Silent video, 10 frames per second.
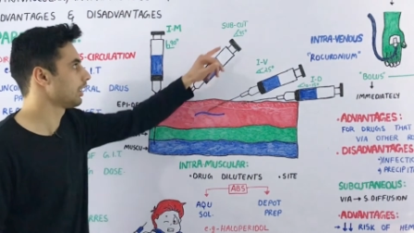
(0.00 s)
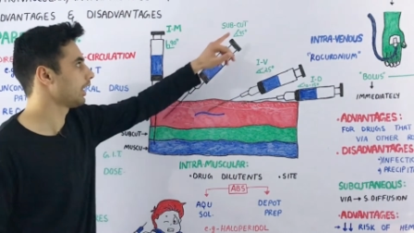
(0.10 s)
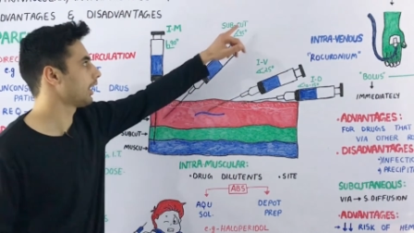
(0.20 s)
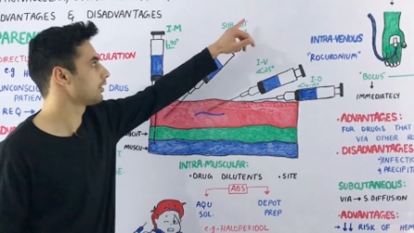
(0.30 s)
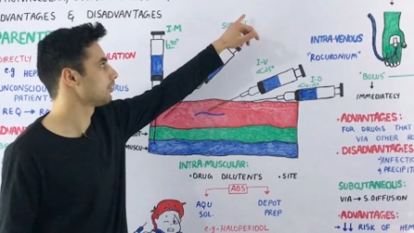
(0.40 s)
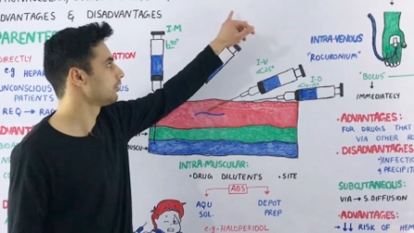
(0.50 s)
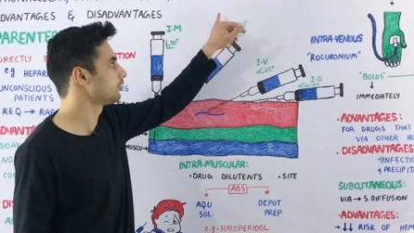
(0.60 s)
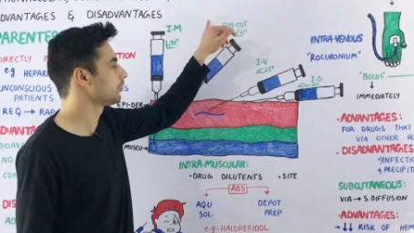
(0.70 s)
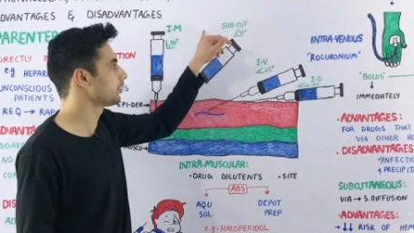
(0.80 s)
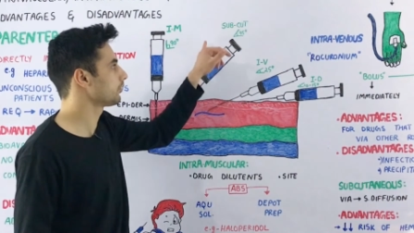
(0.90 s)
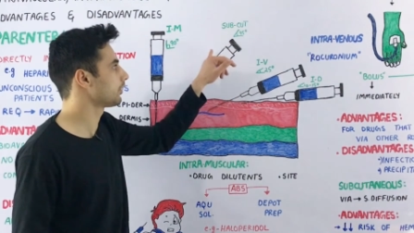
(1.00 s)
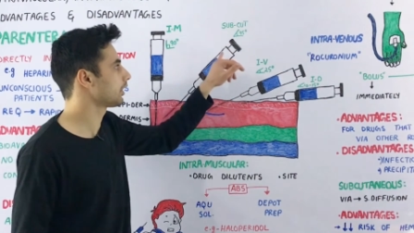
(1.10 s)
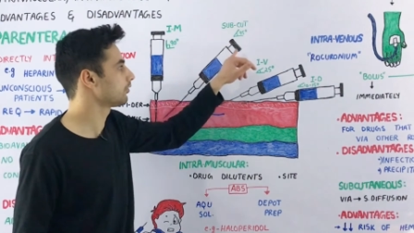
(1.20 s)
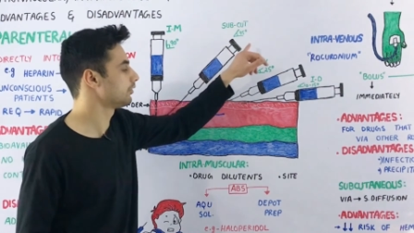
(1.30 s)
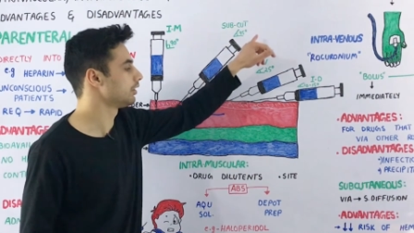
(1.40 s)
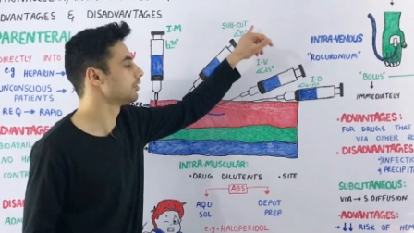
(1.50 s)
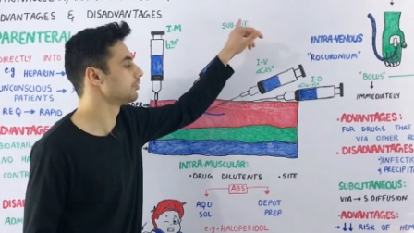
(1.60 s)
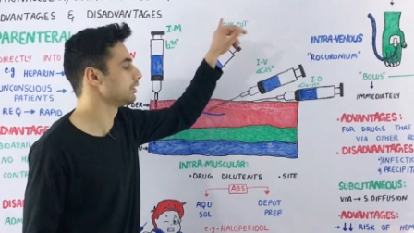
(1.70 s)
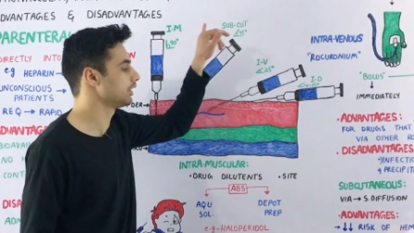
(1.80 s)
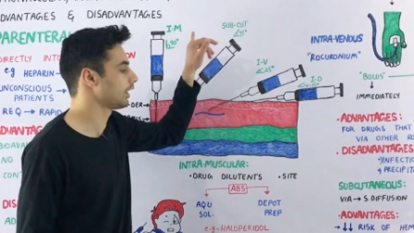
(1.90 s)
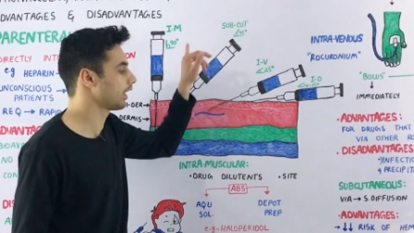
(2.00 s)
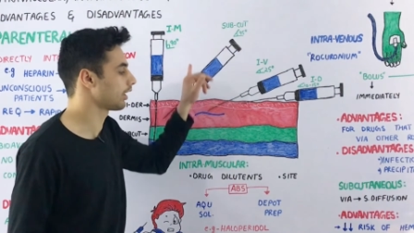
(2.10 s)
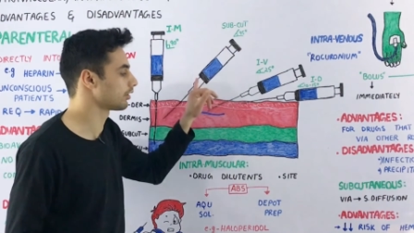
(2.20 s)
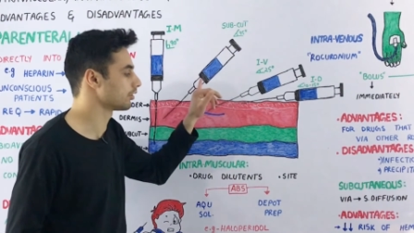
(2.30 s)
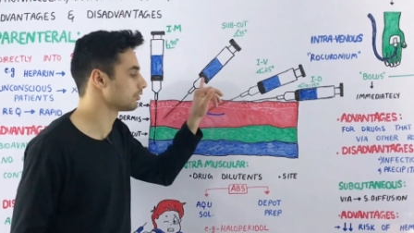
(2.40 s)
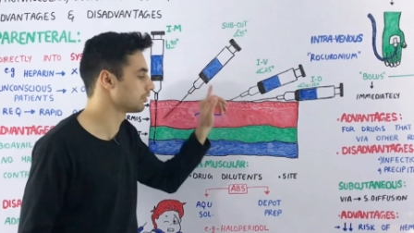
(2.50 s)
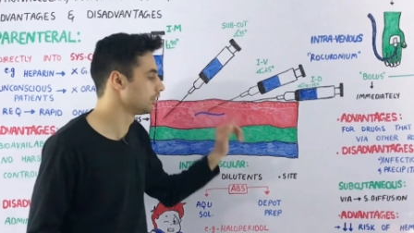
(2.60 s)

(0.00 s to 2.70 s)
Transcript: at 45 degree angle